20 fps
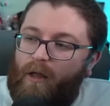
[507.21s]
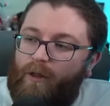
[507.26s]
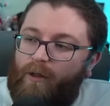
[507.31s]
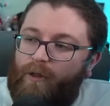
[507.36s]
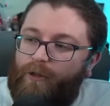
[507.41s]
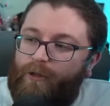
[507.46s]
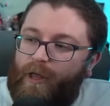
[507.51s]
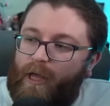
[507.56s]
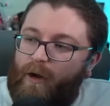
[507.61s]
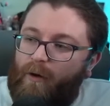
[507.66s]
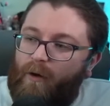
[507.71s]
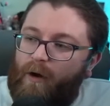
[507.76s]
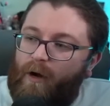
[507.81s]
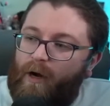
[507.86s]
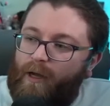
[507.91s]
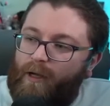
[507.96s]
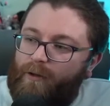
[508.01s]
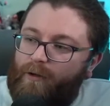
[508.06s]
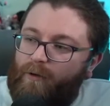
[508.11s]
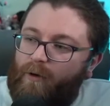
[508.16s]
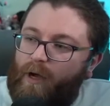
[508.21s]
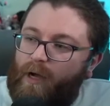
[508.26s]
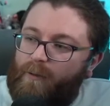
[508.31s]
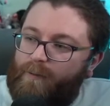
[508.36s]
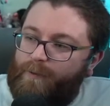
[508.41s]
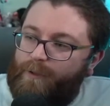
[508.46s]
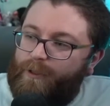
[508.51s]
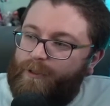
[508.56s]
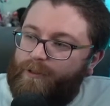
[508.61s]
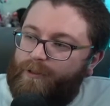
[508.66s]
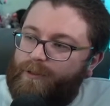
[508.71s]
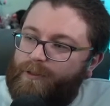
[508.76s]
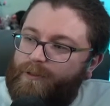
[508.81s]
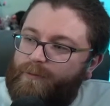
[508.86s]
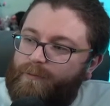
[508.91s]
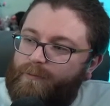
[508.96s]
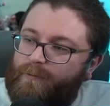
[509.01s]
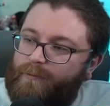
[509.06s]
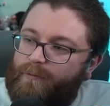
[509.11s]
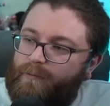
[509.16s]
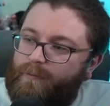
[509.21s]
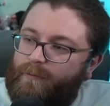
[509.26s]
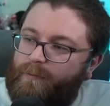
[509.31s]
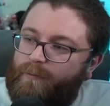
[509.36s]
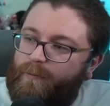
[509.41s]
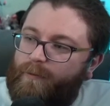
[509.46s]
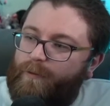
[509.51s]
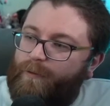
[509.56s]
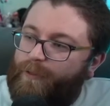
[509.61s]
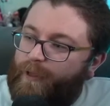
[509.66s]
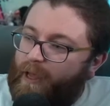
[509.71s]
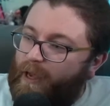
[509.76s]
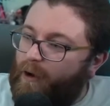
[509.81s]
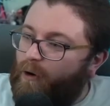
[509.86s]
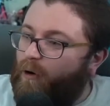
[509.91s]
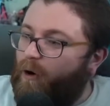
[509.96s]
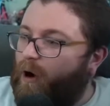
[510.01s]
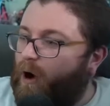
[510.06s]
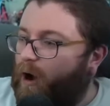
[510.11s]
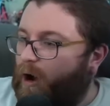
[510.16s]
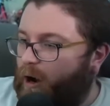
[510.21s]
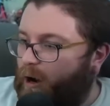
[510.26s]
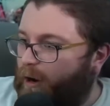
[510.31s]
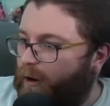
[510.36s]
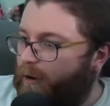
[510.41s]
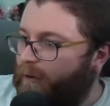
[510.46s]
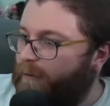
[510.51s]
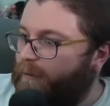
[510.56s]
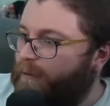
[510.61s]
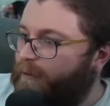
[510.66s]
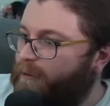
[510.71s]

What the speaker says: there are other options. There are